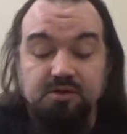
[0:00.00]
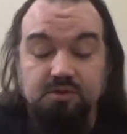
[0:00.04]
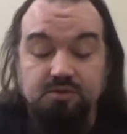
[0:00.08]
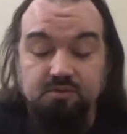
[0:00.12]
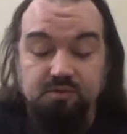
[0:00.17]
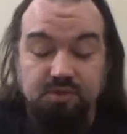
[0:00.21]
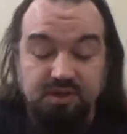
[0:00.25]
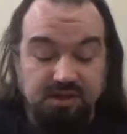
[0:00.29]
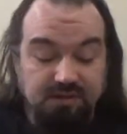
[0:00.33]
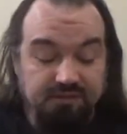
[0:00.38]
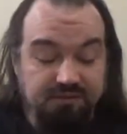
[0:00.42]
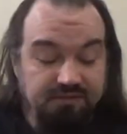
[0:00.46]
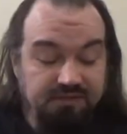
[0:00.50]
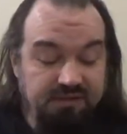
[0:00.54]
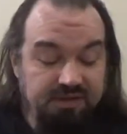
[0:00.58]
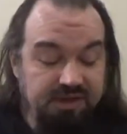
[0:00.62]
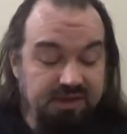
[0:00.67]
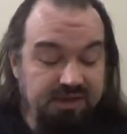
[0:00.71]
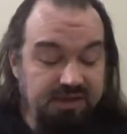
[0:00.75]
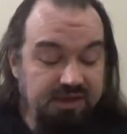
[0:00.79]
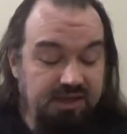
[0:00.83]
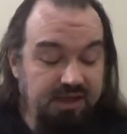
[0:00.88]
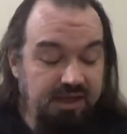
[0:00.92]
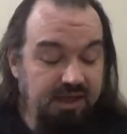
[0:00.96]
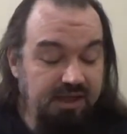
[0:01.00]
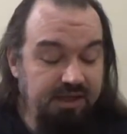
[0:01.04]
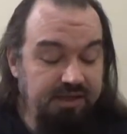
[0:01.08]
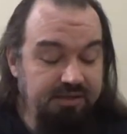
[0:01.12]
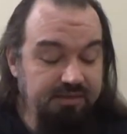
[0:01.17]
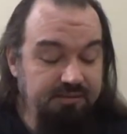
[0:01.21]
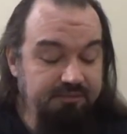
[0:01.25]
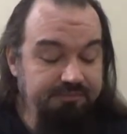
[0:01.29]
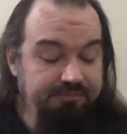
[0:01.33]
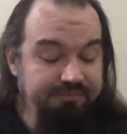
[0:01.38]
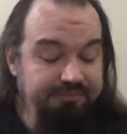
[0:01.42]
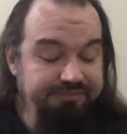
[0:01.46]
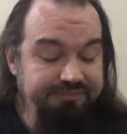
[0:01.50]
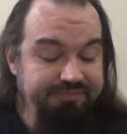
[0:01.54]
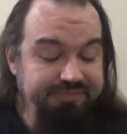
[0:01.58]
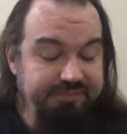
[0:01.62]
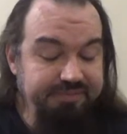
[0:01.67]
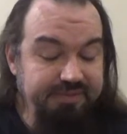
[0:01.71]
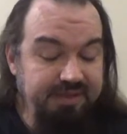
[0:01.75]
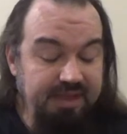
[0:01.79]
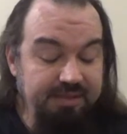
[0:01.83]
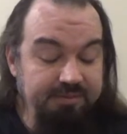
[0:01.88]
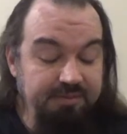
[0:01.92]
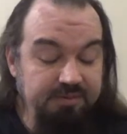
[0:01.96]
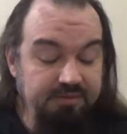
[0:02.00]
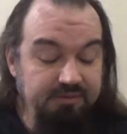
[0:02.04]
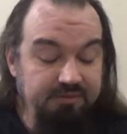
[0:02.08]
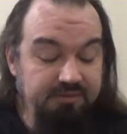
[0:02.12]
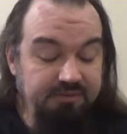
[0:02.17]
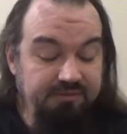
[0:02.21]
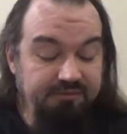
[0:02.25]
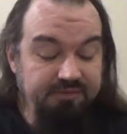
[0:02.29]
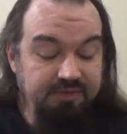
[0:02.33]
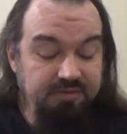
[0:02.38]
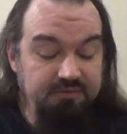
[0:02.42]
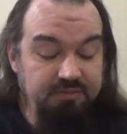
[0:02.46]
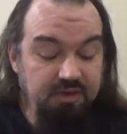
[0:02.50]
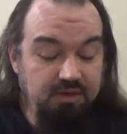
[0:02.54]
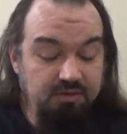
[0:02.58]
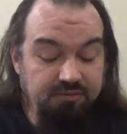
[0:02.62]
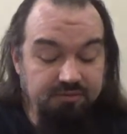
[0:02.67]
one of the Demon Lords of Limbo,